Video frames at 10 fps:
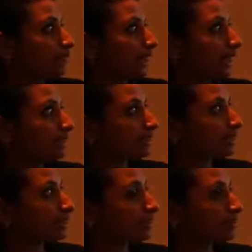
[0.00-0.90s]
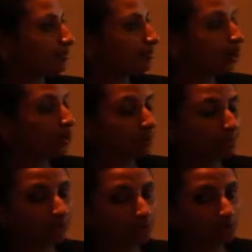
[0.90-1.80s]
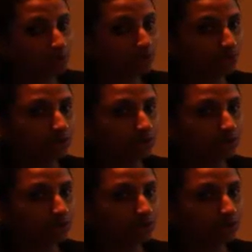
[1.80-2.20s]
collect over a period of